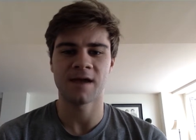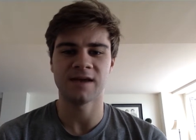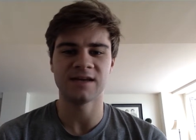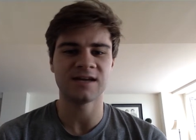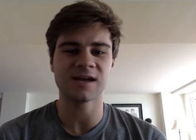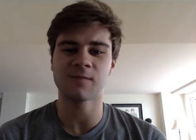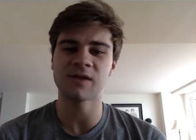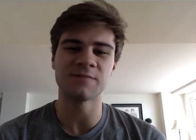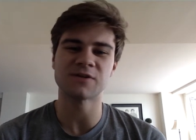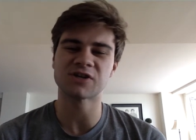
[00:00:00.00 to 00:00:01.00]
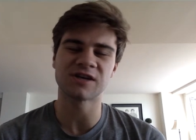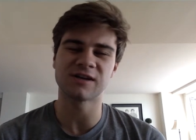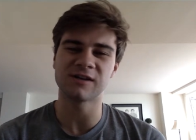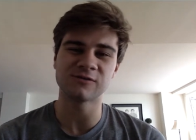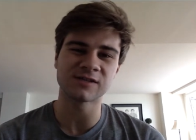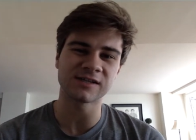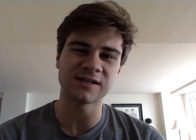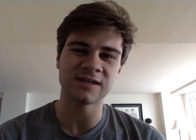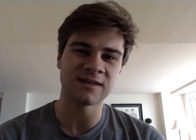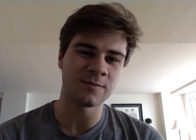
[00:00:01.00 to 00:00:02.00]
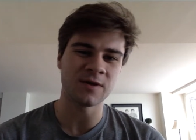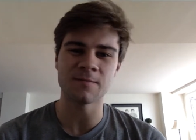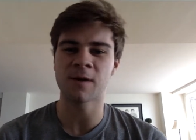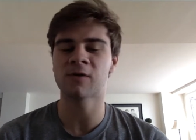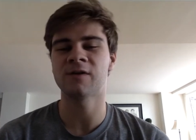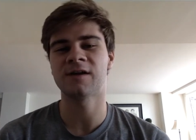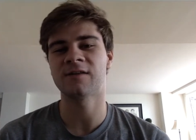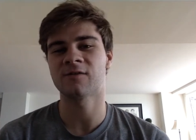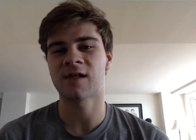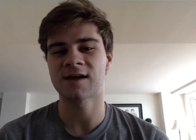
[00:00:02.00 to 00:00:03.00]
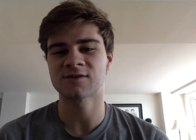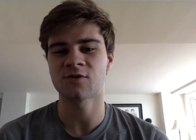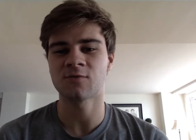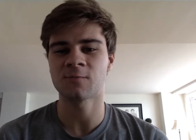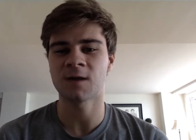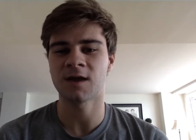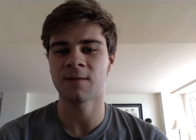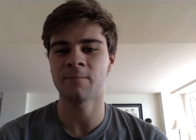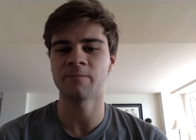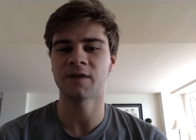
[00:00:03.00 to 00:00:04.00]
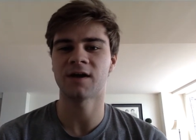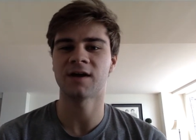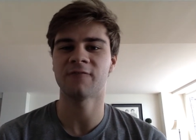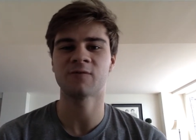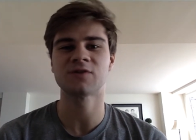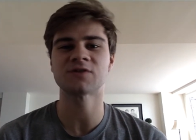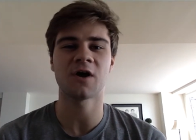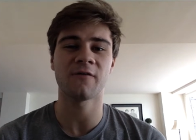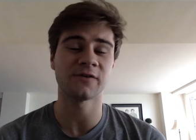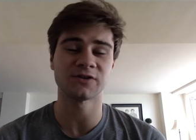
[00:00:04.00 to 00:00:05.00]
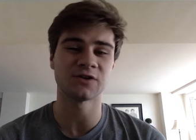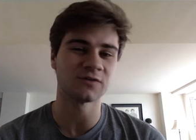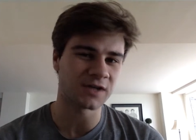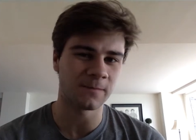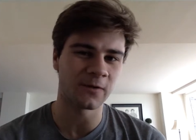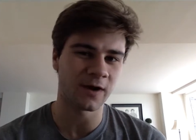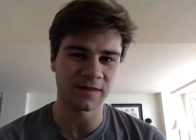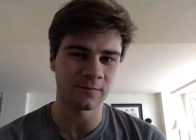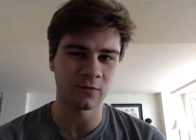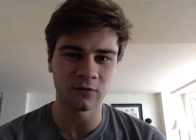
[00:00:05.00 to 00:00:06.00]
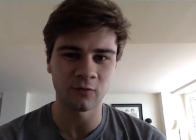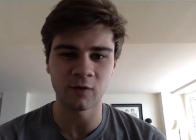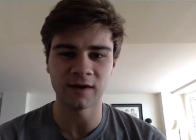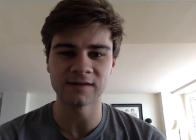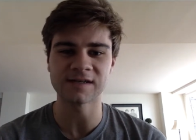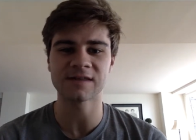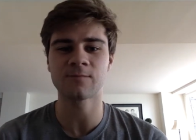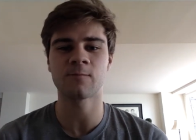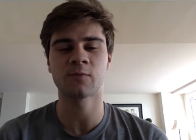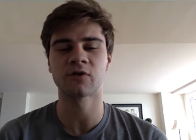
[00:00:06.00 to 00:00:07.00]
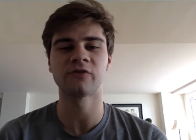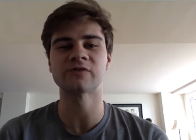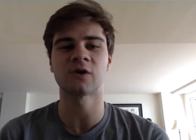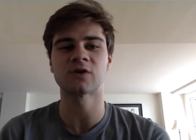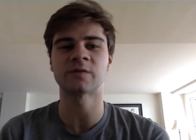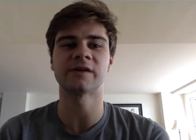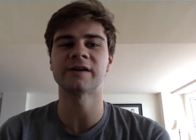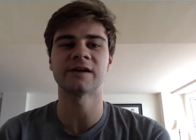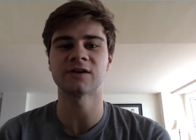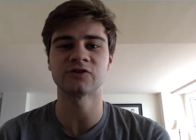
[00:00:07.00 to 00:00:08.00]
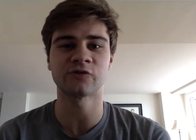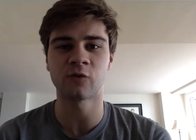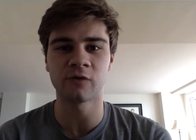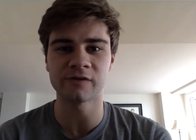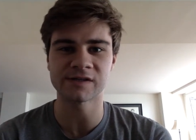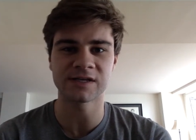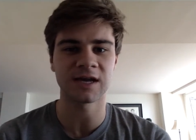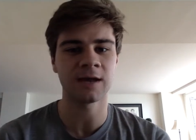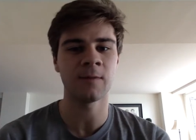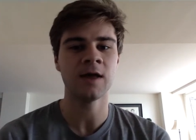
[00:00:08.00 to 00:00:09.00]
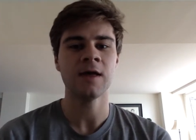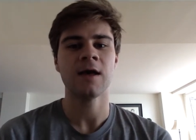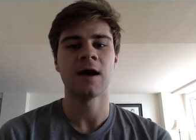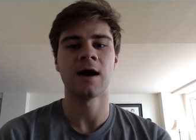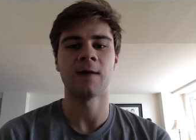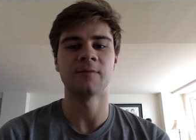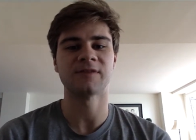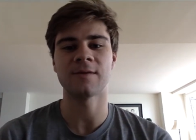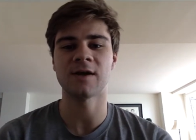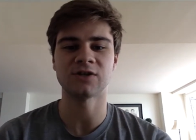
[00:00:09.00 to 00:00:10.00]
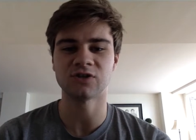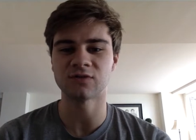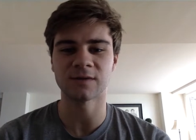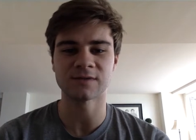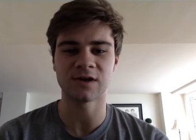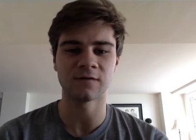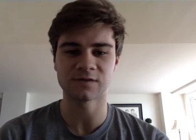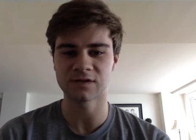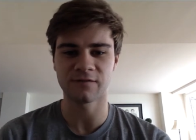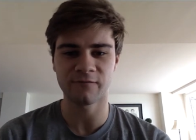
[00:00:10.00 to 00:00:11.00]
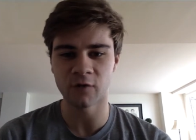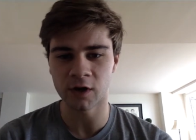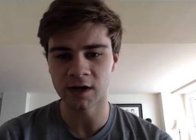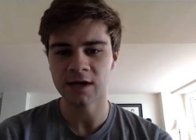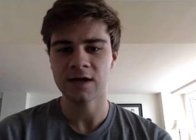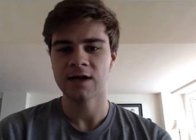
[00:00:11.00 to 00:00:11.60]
Indiana played Michigan closely. They beat Maryland in their last home game. If Purdue's offense shows up, though, I think Purdue wins. I think Purdue's ultimately in control of this game, but they may shoot themselves in the foot.